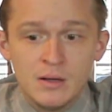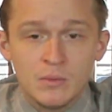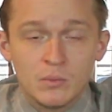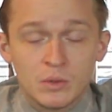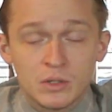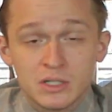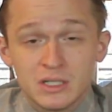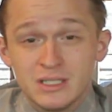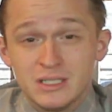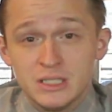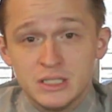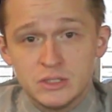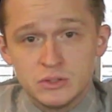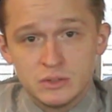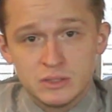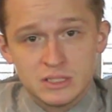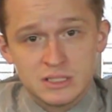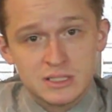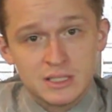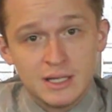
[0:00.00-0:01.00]
We're going to need you
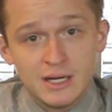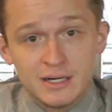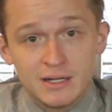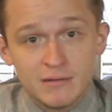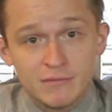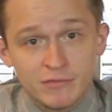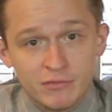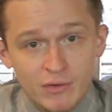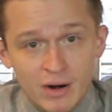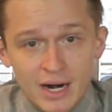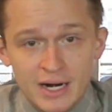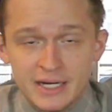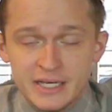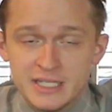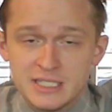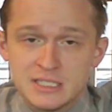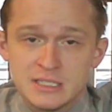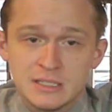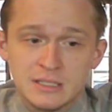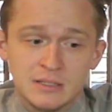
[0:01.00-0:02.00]
in the salon on
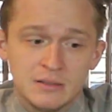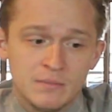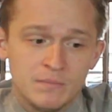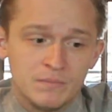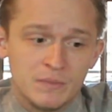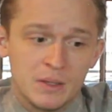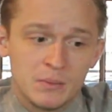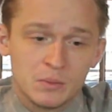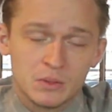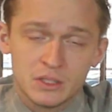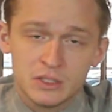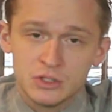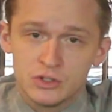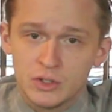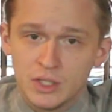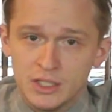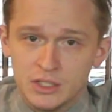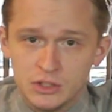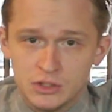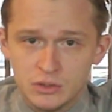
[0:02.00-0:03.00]
Fridays, and we're going to
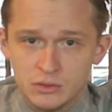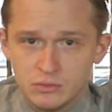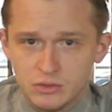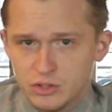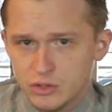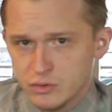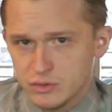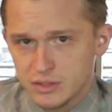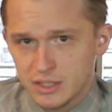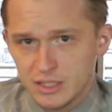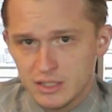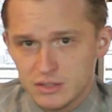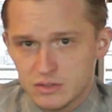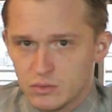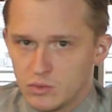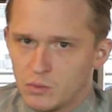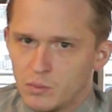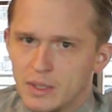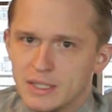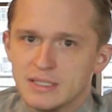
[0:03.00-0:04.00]
trade you Tuesdays
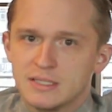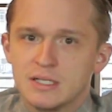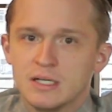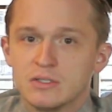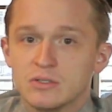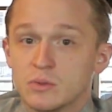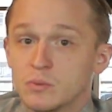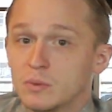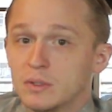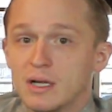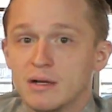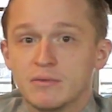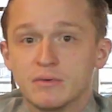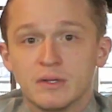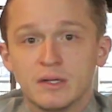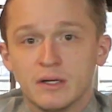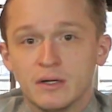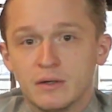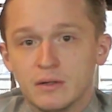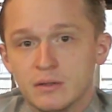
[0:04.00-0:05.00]
or Wednesdays or
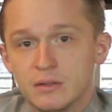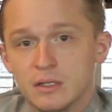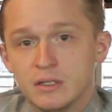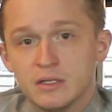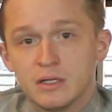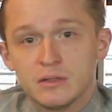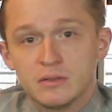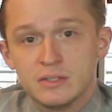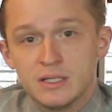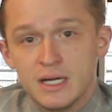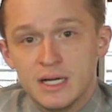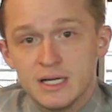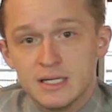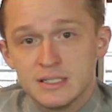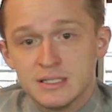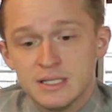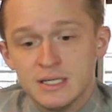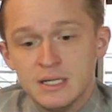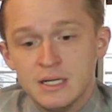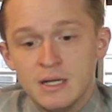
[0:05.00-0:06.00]
whatever another day
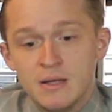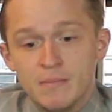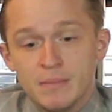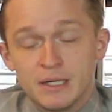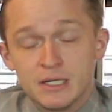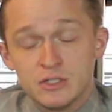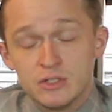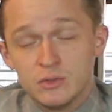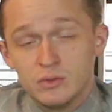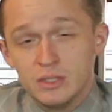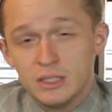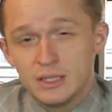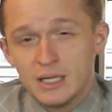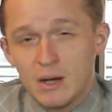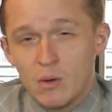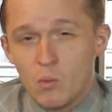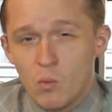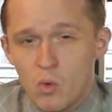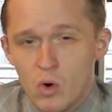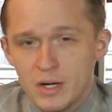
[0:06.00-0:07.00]
is, because you need
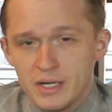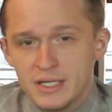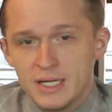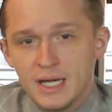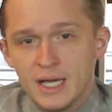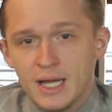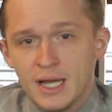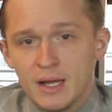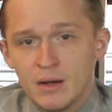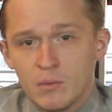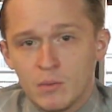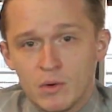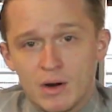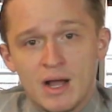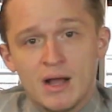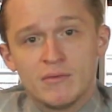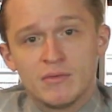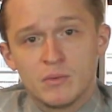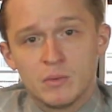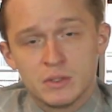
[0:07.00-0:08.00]
that one day where
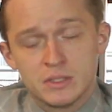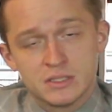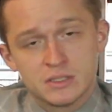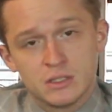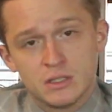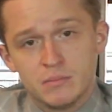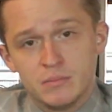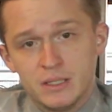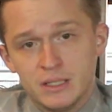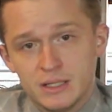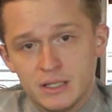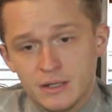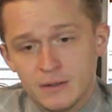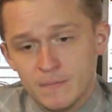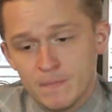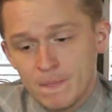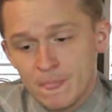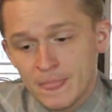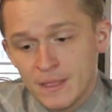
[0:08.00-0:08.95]
everyone is going to be there.